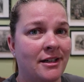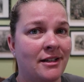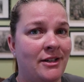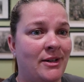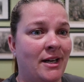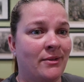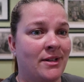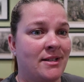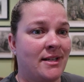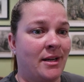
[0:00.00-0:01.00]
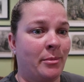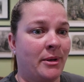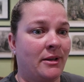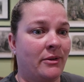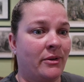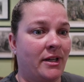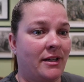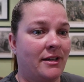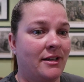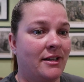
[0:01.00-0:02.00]
luckily you can't really see it, but
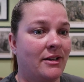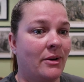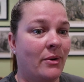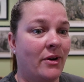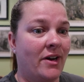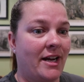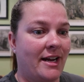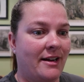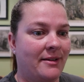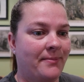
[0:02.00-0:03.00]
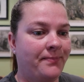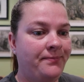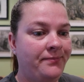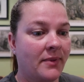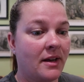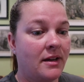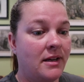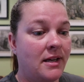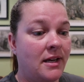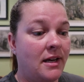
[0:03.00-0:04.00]
oi, oi.
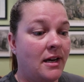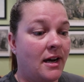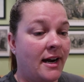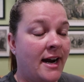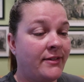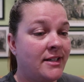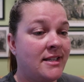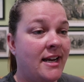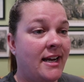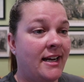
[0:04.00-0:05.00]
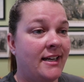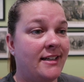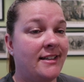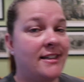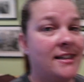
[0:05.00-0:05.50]
I have to say